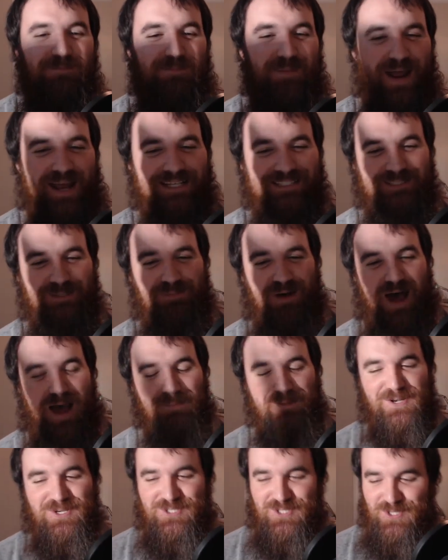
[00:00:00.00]
paying some
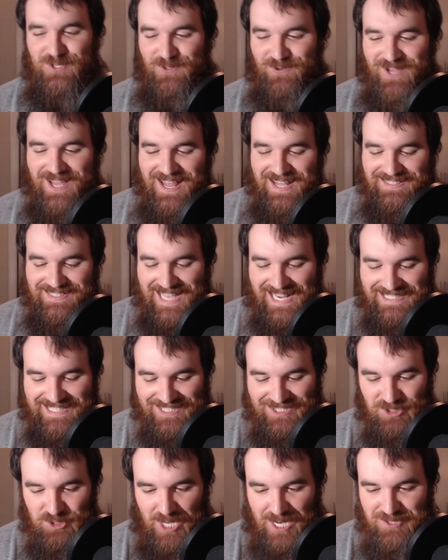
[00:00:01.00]
homage to
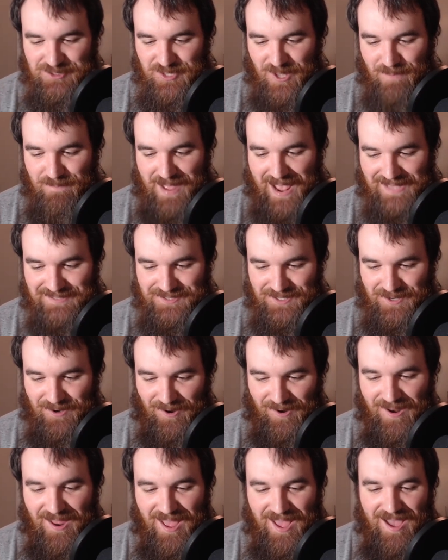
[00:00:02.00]
Texas Chainsaw
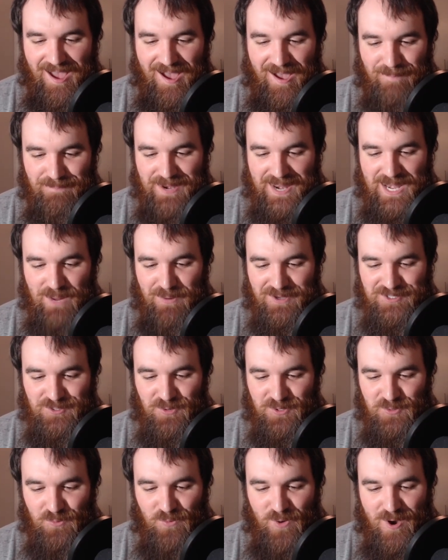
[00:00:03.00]
Massacre. Uh, but anyway, so
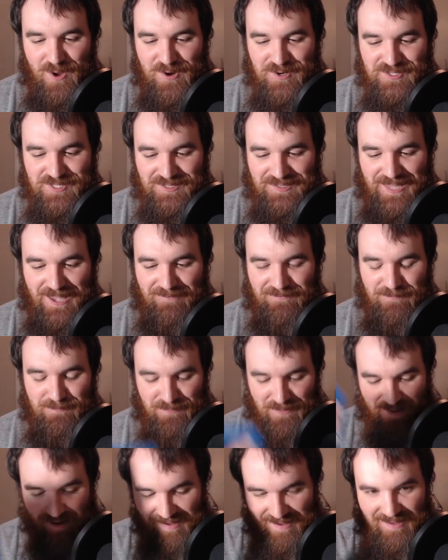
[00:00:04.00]
what the water's left
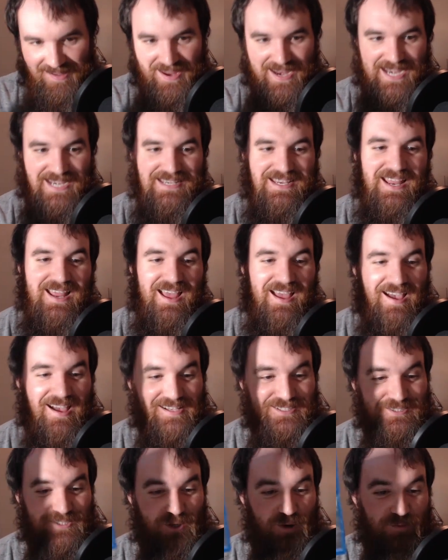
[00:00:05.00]
behind.
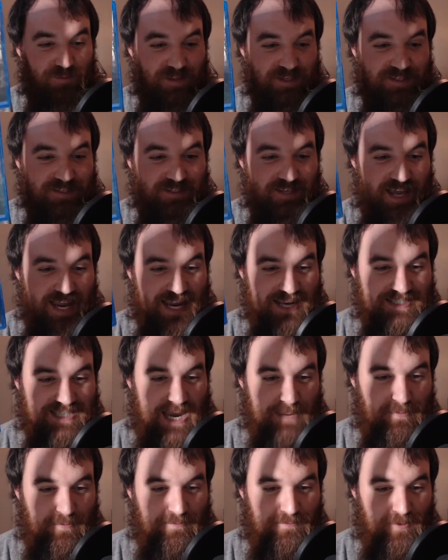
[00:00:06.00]
Uh, so this is a
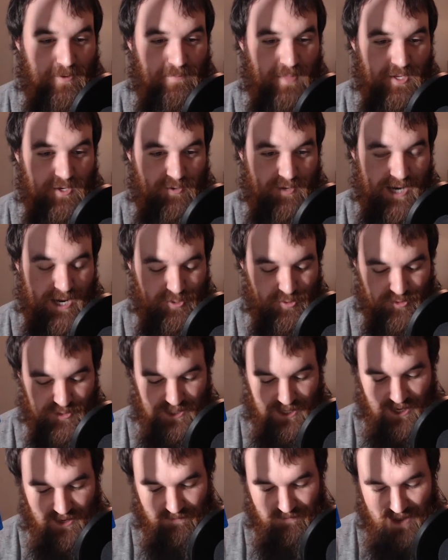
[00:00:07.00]
type of film that you're
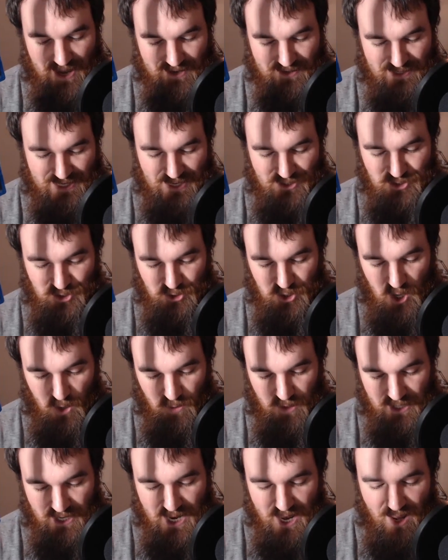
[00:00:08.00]
interested in if that gets you
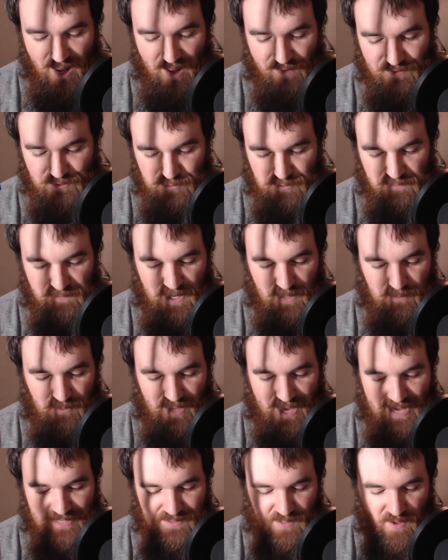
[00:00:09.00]
going. Uh, this was
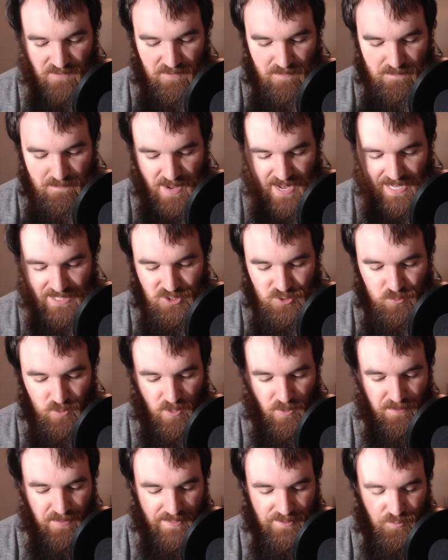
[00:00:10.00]
available as of May
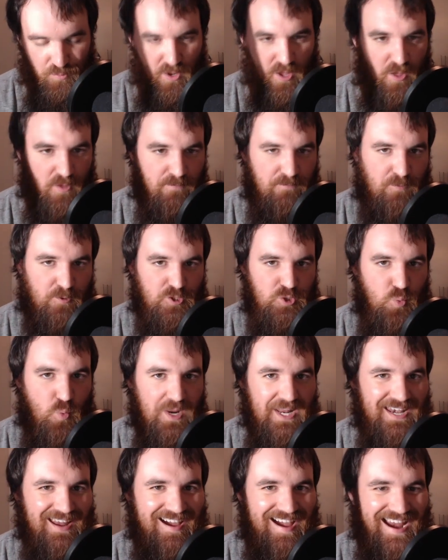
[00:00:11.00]
12th as well for
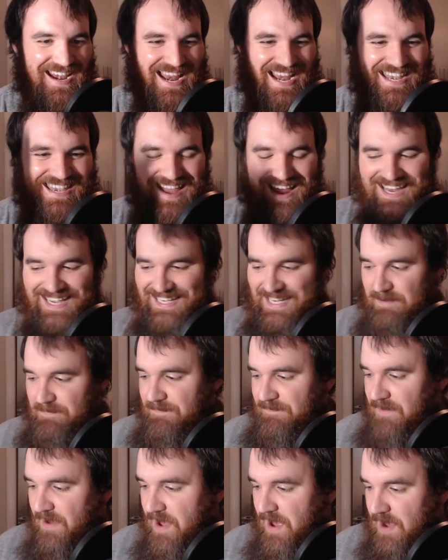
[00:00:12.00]

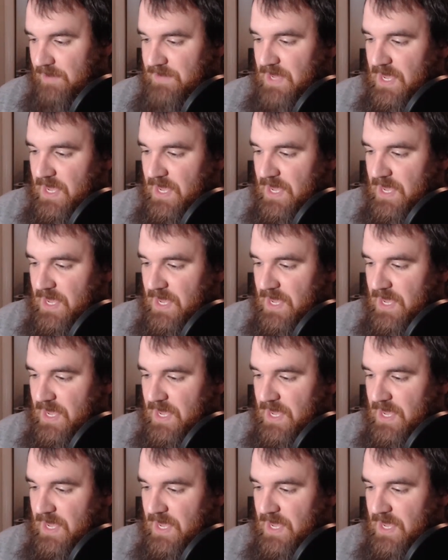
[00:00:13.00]
29.95